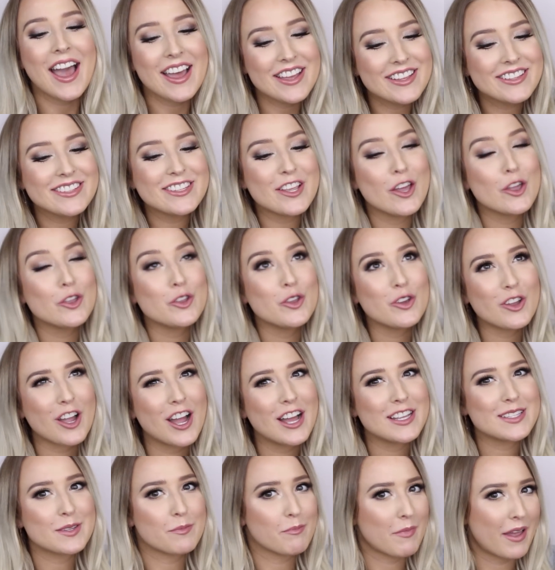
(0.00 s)
As you
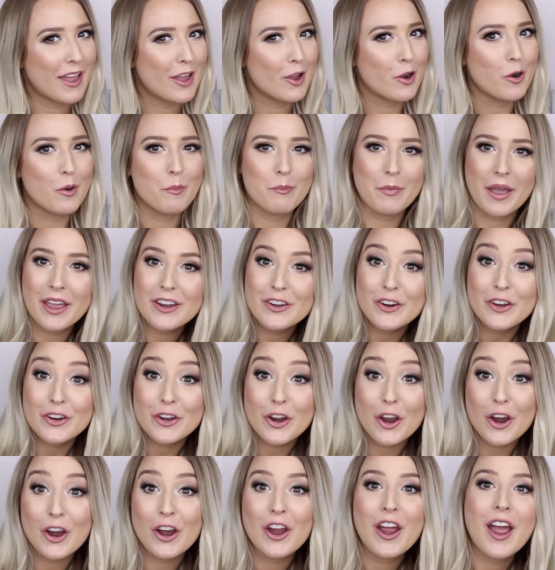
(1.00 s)
guys may or may
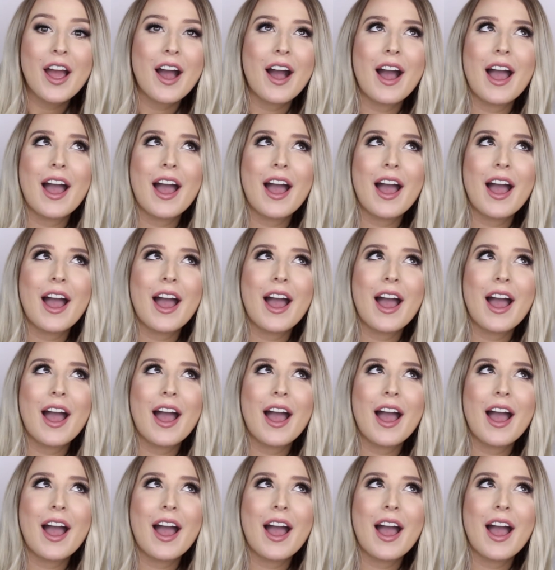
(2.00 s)
not know,